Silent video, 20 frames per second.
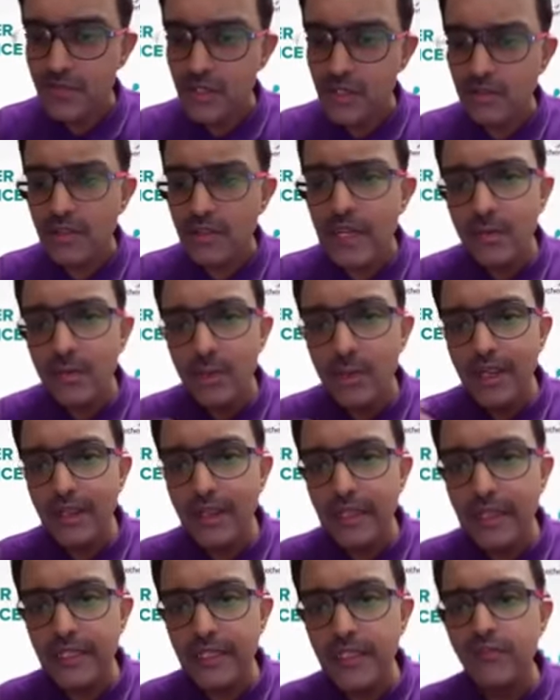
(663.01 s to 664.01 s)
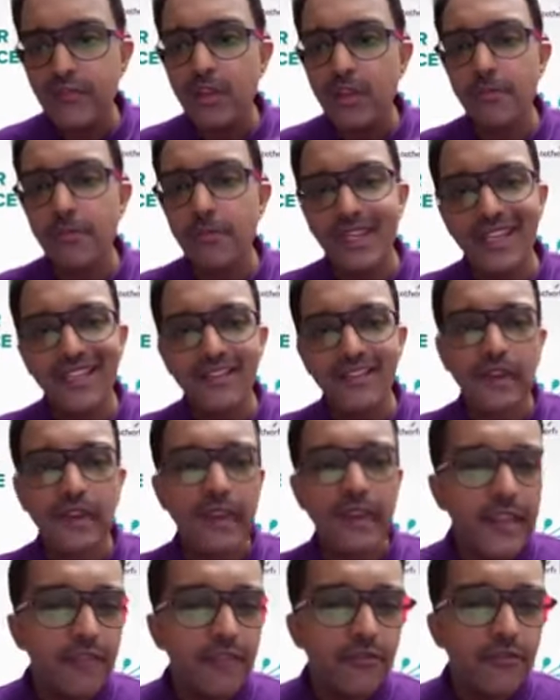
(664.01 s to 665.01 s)
so that way i think we're making the
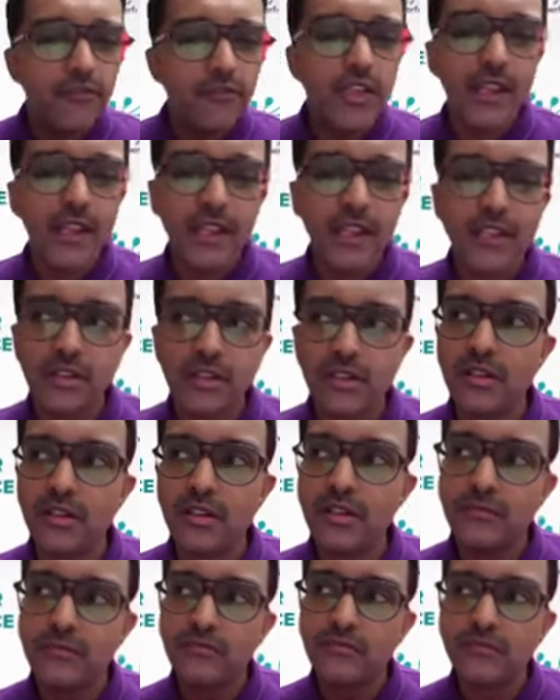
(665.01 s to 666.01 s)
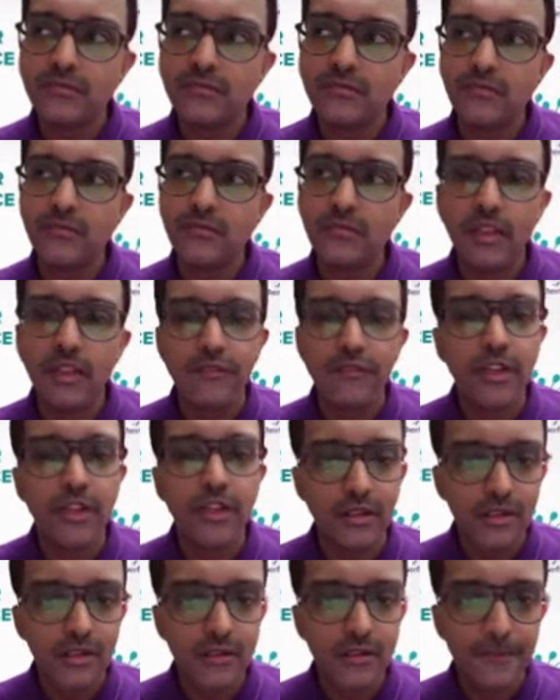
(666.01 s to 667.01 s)
life of the agent
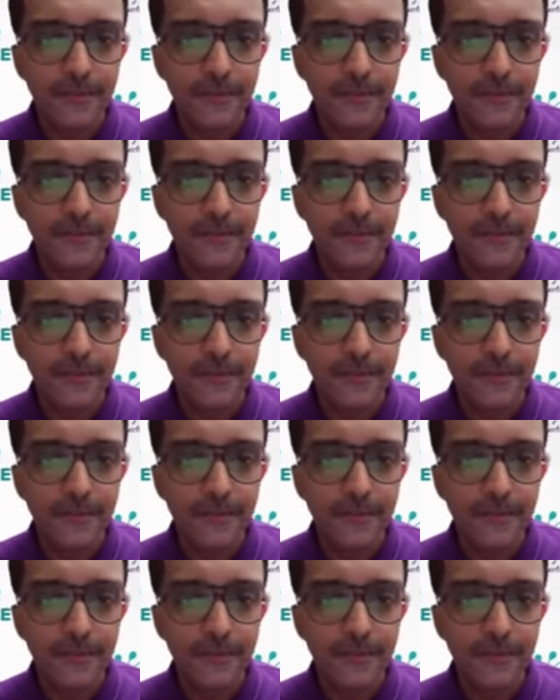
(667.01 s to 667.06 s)
difficult